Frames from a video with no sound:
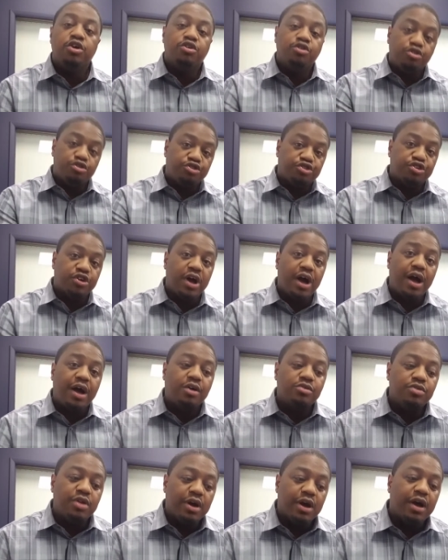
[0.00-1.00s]
your
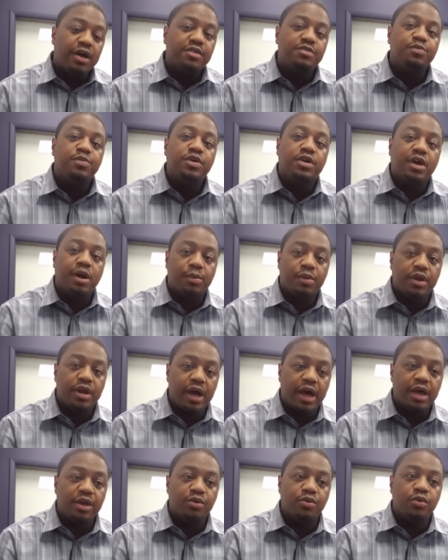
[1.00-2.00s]
child now has become an
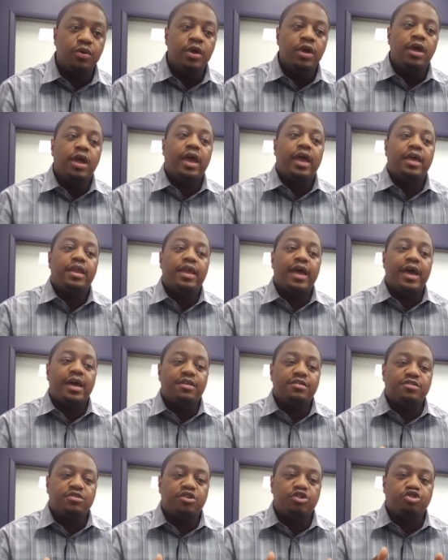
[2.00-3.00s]
idol and
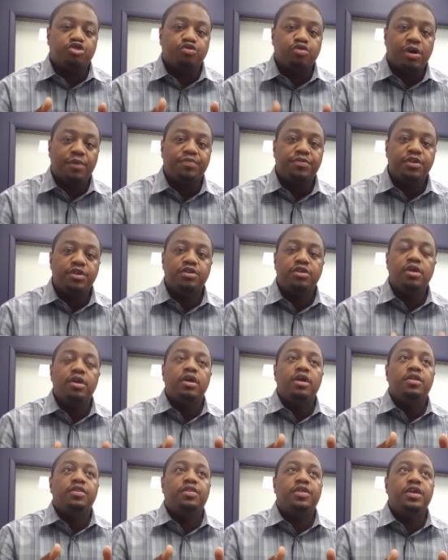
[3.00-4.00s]
has disrupted
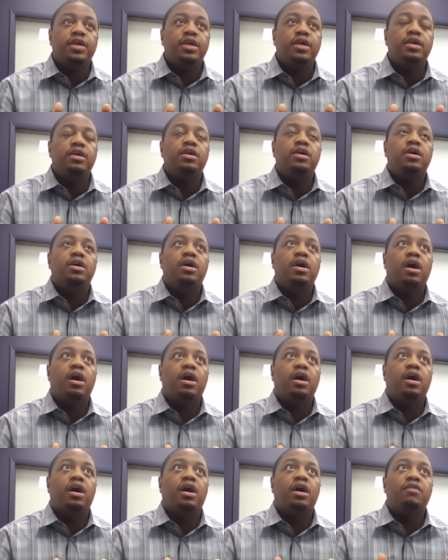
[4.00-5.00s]
the
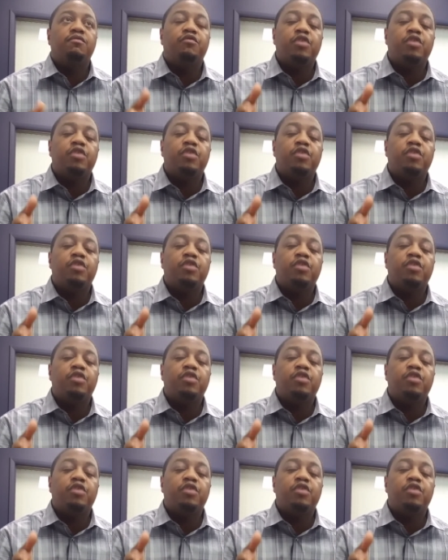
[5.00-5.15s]
uh, uh,